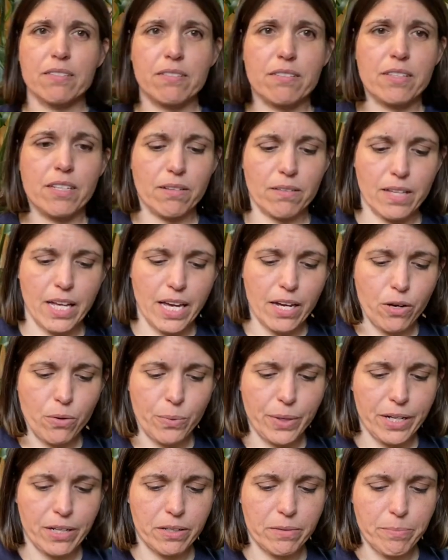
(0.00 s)
they're like a
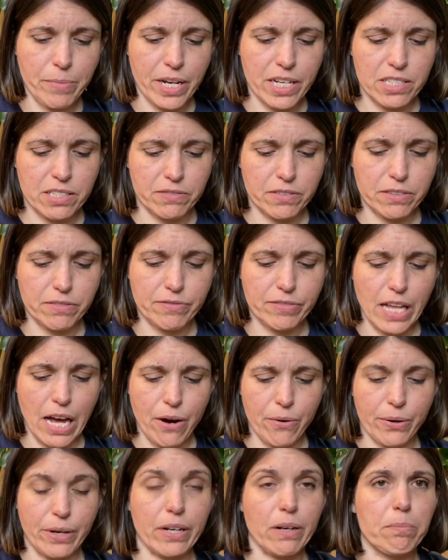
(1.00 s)
weird mix of a
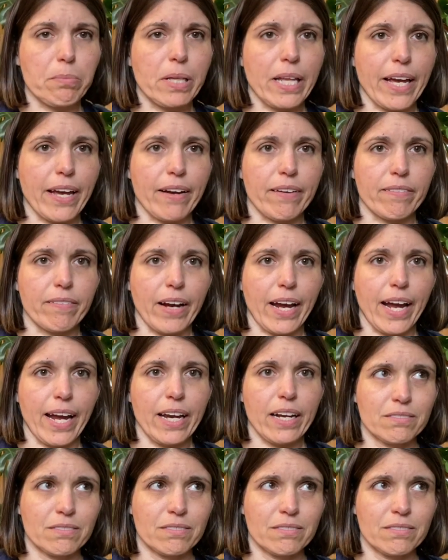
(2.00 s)
flower and a plant, right?